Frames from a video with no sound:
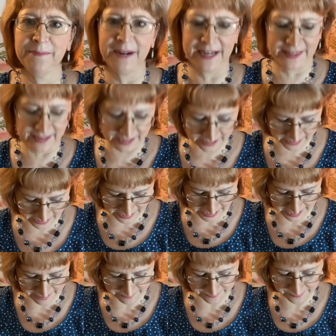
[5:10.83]
But I think,
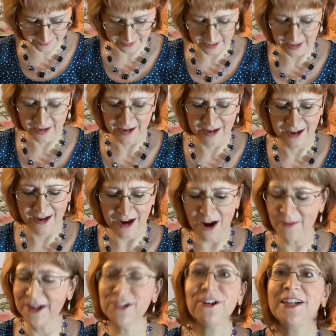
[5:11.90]

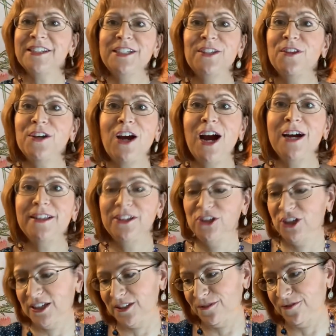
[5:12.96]
oh, interesting. So the card that
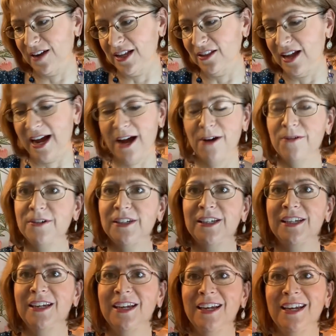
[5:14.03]
just fell out
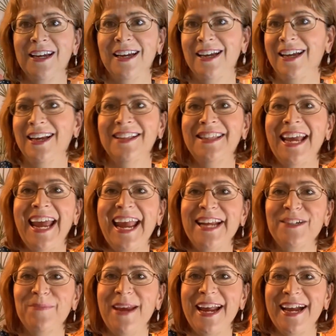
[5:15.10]
the
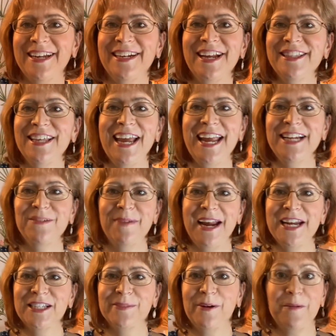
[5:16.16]
Hanged Man. The Hanged
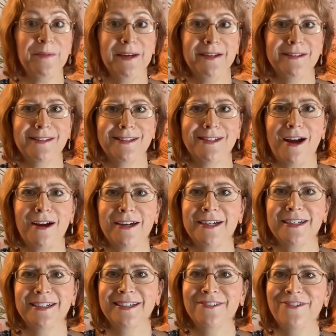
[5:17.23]
Man is about being stuck,
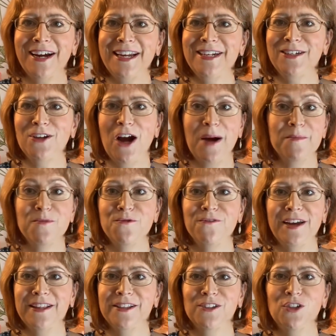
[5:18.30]
right? Not
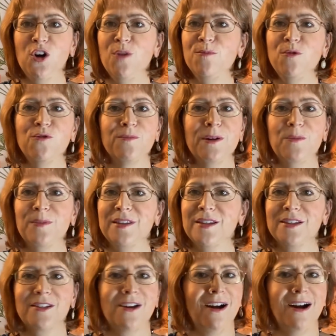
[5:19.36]
moving. There's no movement with
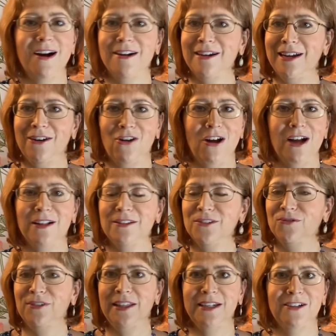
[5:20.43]
this card at all. There's
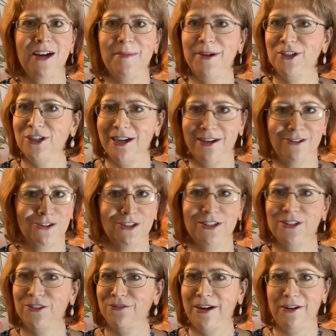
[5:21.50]
really not much energy
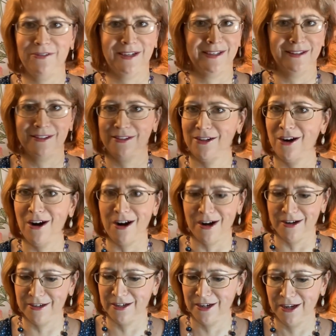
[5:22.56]
surrounding this card.